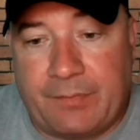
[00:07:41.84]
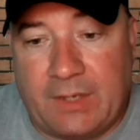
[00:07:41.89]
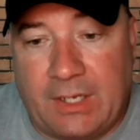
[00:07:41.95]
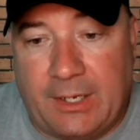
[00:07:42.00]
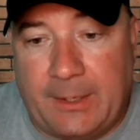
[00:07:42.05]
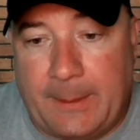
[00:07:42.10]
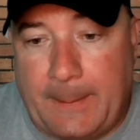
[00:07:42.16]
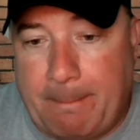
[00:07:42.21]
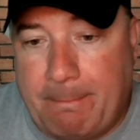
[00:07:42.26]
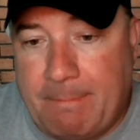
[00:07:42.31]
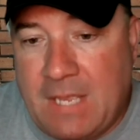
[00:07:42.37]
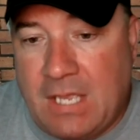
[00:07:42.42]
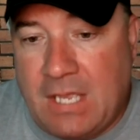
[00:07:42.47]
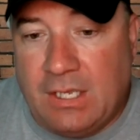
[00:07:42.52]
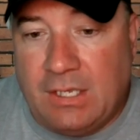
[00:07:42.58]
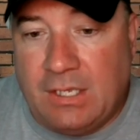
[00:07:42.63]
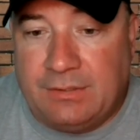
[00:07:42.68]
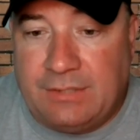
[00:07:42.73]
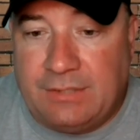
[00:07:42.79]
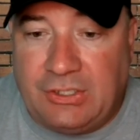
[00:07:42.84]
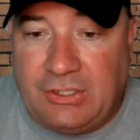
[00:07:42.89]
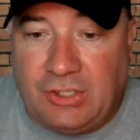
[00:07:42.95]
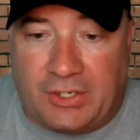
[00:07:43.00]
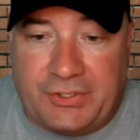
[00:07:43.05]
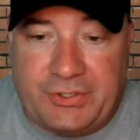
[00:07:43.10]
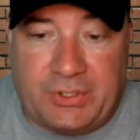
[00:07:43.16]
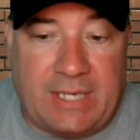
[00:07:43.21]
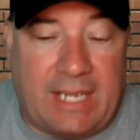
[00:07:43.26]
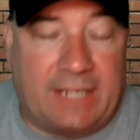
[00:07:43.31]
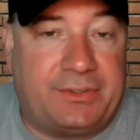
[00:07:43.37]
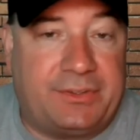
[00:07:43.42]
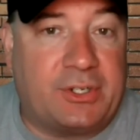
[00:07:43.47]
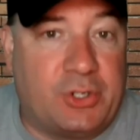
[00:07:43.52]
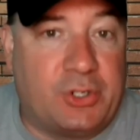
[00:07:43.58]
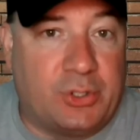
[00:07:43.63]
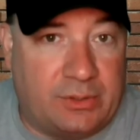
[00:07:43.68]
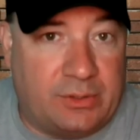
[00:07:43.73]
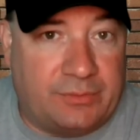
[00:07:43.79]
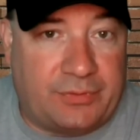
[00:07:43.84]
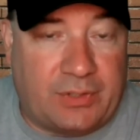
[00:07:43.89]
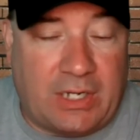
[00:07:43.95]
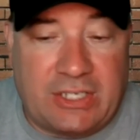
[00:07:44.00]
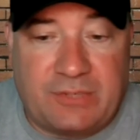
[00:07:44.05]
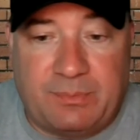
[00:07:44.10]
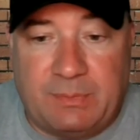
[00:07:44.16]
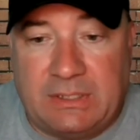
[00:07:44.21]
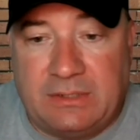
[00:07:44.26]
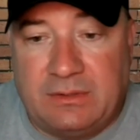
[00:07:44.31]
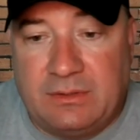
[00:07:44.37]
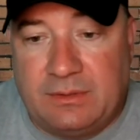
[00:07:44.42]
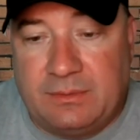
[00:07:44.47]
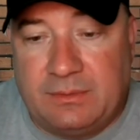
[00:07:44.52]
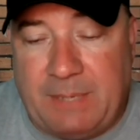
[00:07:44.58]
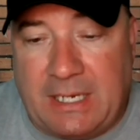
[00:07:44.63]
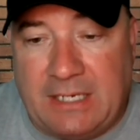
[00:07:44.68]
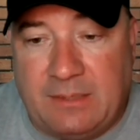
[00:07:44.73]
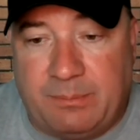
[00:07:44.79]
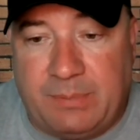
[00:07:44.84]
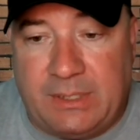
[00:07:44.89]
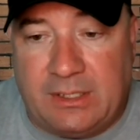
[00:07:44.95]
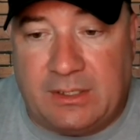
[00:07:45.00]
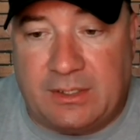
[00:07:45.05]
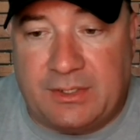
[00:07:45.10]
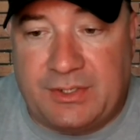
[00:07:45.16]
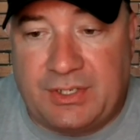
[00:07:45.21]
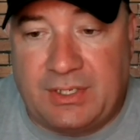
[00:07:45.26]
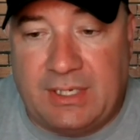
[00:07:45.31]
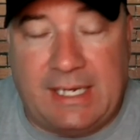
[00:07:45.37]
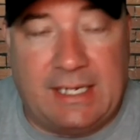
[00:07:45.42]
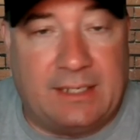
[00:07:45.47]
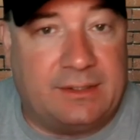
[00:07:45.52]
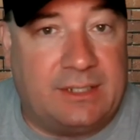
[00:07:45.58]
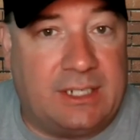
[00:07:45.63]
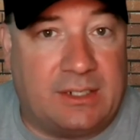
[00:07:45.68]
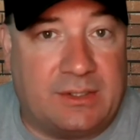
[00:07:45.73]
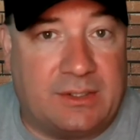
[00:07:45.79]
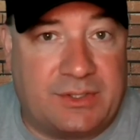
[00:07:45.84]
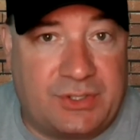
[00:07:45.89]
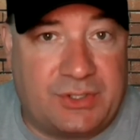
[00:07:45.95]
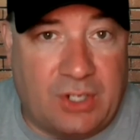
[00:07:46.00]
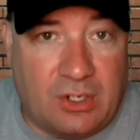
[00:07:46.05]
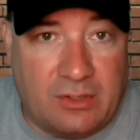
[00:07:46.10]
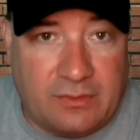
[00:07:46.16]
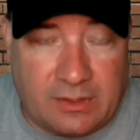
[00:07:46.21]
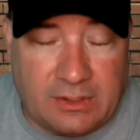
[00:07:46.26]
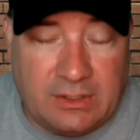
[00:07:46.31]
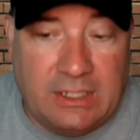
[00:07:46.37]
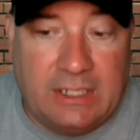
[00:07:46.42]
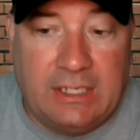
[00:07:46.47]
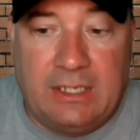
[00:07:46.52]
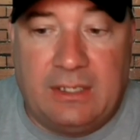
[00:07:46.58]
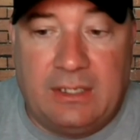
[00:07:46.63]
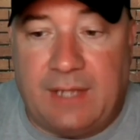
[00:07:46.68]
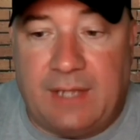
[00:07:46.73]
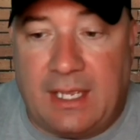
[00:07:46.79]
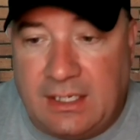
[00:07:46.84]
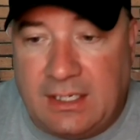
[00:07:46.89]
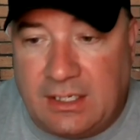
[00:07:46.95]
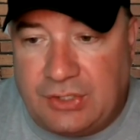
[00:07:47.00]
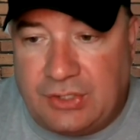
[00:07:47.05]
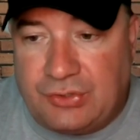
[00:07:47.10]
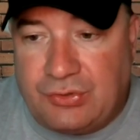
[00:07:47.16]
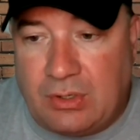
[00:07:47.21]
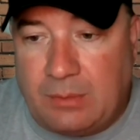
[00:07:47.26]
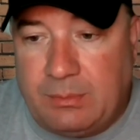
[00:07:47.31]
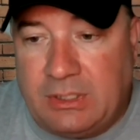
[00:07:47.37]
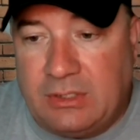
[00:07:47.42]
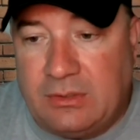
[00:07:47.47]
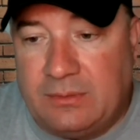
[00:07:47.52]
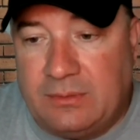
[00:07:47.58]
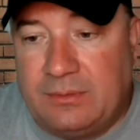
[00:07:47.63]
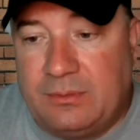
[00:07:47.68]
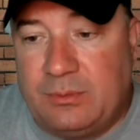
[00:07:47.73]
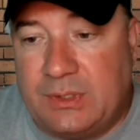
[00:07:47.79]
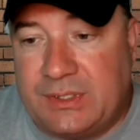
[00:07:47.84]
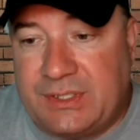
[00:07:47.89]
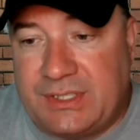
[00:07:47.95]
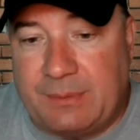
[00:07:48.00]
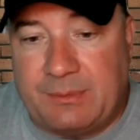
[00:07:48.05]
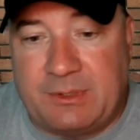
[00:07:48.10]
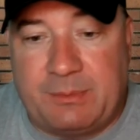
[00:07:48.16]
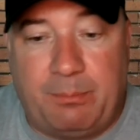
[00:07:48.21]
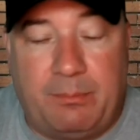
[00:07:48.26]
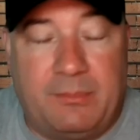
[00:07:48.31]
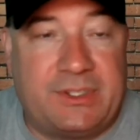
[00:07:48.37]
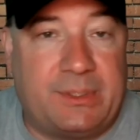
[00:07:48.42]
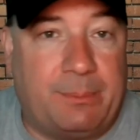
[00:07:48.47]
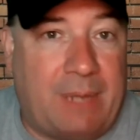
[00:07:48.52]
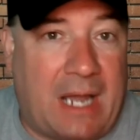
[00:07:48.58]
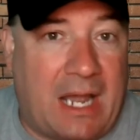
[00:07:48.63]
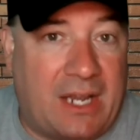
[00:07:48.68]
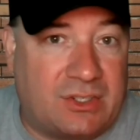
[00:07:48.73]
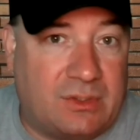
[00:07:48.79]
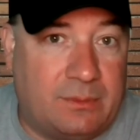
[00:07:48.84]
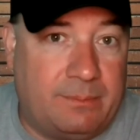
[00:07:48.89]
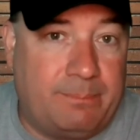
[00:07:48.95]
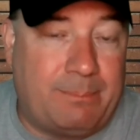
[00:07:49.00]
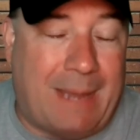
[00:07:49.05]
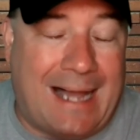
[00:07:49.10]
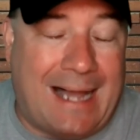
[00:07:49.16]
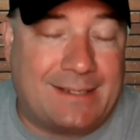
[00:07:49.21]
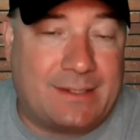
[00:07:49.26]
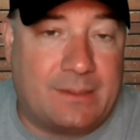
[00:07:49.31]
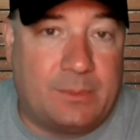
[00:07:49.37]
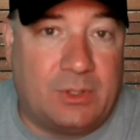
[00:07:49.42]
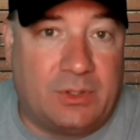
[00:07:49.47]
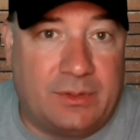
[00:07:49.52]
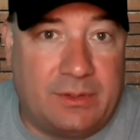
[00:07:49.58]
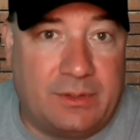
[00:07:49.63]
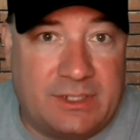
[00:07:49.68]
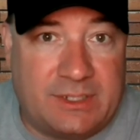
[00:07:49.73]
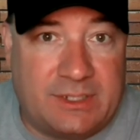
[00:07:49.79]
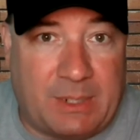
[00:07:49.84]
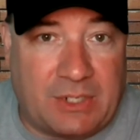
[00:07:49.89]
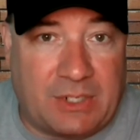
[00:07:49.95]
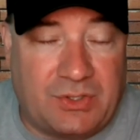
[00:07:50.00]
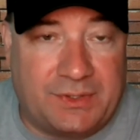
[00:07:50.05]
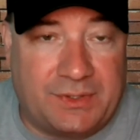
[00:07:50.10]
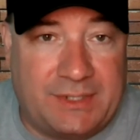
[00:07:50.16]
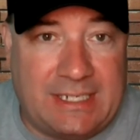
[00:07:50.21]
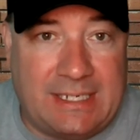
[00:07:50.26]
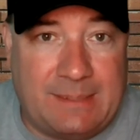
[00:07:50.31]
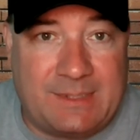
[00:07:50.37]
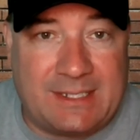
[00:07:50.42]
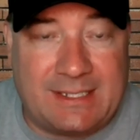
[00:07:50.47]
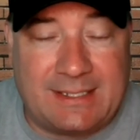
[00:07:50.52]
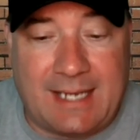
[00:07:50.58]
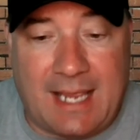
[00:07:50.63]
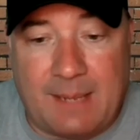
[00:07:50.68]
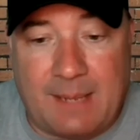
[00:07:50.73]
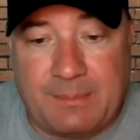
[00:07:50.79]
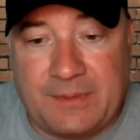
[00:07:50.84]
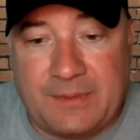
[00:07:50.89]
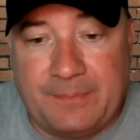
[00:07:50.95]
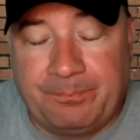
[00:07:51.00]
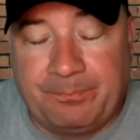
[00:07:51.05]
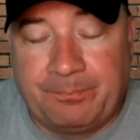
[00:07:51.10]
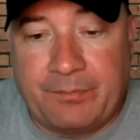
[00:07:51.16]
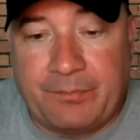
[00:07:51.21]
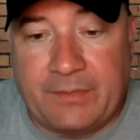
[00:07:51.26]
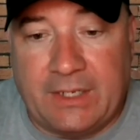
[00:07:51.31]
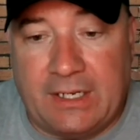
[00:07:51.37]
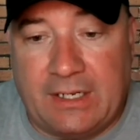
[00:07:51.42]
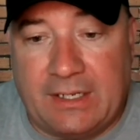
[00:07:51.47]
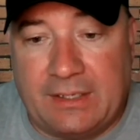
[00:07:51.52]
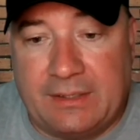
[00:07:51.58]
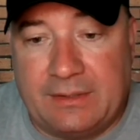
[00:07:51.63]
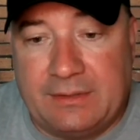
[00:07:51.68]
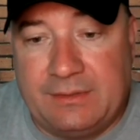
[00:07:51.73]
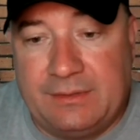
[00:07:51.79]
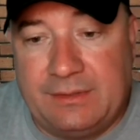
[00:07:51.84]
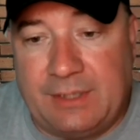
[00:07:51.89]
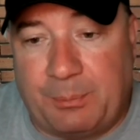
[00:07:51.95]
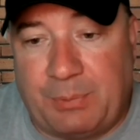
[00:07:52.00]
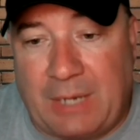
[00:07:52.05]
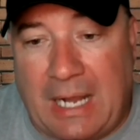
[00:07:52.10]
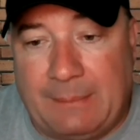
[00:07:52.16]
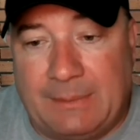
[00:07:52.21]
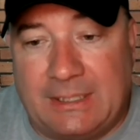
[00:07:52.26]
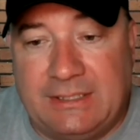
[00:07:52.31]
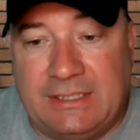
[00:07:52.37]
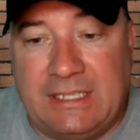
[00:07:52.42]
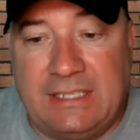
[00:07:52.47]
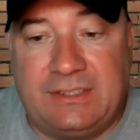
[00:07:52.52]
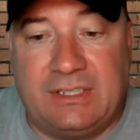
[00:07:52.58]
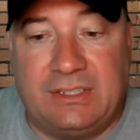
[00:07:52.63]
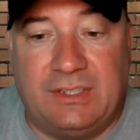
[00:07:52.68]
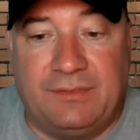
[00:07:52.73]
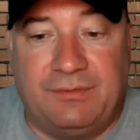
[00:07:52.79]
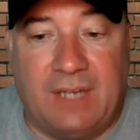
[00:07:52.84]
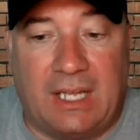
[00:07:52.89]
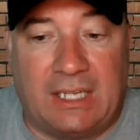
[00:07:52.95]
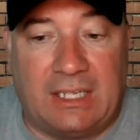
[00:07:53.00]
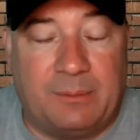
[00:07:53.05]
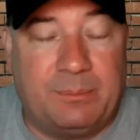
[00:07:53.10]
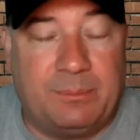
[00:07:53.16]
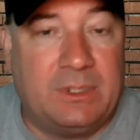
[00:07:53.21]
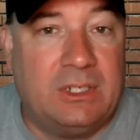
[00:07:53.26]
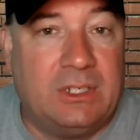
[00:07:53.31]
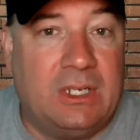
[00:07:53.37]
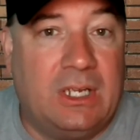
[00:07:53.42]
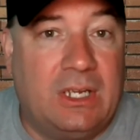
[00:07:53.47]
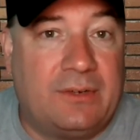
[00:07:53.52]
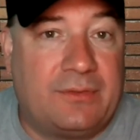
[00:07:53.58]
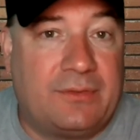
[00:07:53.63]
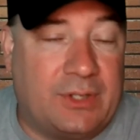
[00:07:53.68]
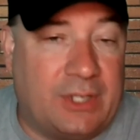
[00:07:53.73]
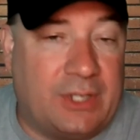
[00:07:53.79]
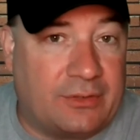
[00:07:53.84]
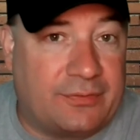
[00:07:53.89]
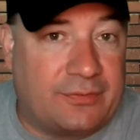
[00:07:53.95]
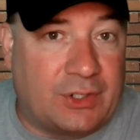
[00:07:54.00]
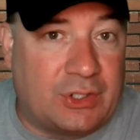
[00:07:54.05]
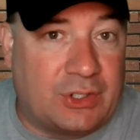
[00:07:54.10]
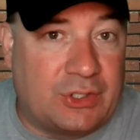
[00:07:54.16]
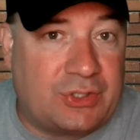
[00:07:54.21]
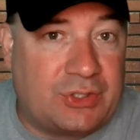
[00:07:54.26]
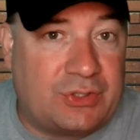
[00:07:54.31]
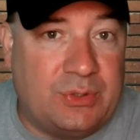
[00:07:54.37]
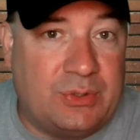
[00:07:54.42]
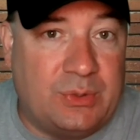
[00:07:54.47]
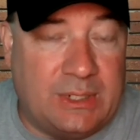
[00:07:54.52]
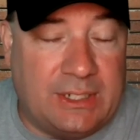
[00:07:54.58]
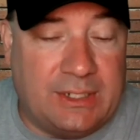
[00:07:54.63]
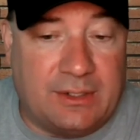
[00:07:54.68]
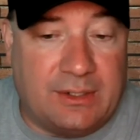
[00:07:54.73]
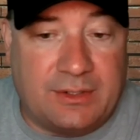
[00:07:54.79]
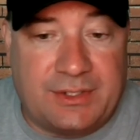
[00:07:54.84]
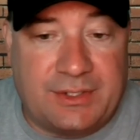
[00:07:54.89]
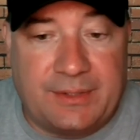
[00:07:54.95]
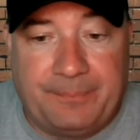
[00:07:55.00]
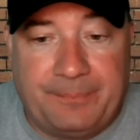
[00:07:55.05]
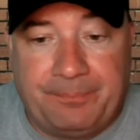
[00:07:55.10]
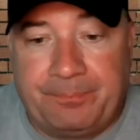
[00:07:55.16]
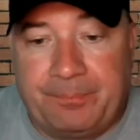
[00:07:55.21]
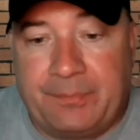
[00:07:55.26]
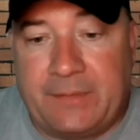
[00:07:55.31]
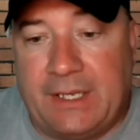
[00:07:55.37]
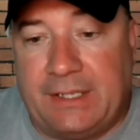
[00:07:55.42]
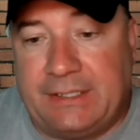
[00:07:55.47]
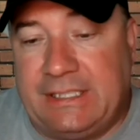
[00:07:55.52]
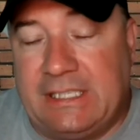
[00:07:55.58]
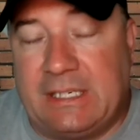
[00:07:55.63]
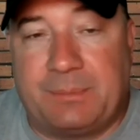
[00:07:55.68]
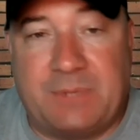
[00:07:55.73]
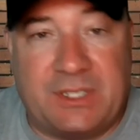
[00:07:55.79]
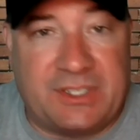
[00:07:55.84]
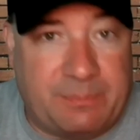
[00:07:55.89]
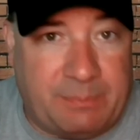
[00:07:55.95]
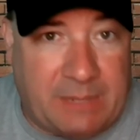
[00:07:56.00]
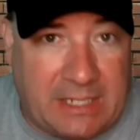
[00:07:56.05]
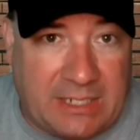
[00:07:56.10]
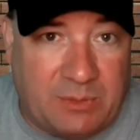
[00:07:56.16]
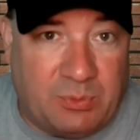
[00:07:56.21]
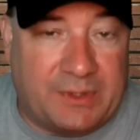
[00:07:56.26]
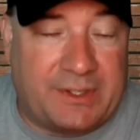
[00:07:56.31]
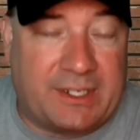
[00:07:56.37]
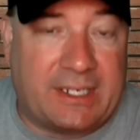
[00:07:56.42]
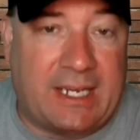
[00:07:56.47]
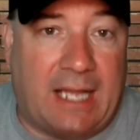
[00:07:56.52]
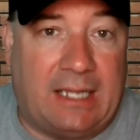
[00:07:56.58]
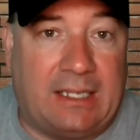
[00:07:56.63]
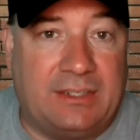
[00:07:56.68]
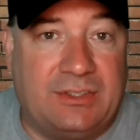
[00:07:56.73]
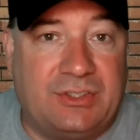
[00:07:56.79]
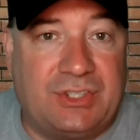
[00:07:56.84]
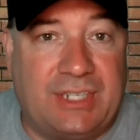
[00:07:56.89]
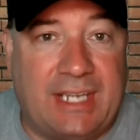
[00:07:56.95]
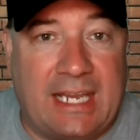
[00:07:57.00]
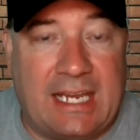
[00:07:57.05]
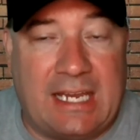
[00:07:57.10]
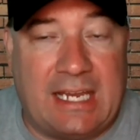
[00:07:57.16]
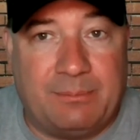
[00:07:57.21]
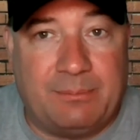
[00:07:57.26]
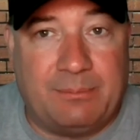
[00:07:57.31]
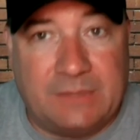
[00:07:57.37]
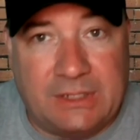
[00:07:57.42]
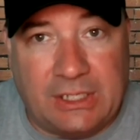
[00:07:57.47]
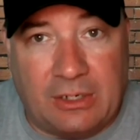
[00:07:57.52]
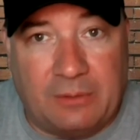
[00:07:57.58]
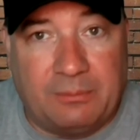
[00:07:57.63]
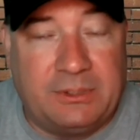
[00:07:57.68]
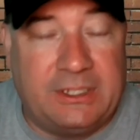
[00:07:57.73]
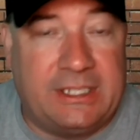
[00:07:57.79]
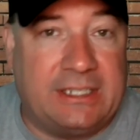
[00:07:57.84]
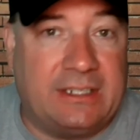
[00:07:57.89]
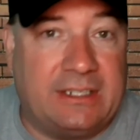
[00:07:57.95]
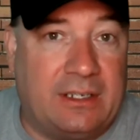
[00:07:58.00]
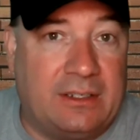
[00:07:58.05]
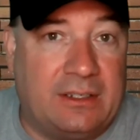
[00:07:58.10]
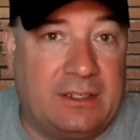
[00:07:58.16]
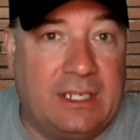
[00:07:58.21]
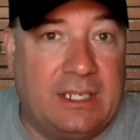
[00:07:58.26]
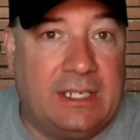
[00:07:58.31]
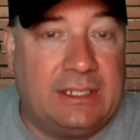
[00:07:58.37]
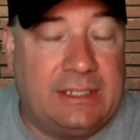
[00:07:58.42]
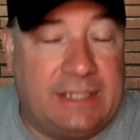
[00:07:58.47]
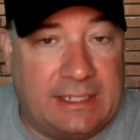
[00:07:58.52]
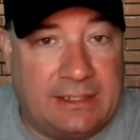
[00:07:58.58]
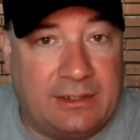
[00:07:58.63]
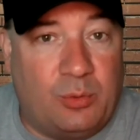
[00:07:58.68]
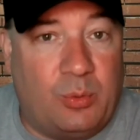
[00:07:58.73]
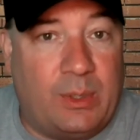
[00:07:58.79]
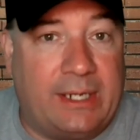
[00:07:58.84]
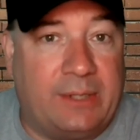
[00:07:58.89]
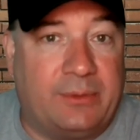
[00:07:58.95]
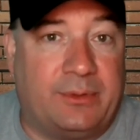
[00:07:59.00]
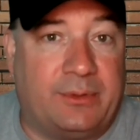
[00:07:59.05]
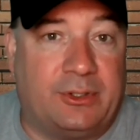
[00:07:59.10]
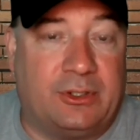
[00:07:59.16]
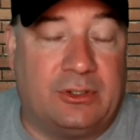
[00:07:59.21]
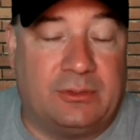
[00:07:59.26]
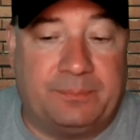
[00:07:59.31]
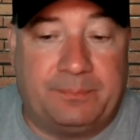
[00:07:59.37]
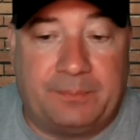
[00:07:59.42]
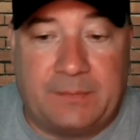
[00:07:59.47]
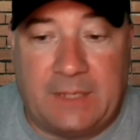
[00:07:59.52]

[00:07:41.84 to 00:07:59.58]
Then you also got the current freshman, Peyton Pierce and Garrett Stover. They can contribute with some possible special team snaps. They'll probably need to develop for their first 2 years, but get up to speed with the college game, you know, get in the weight room.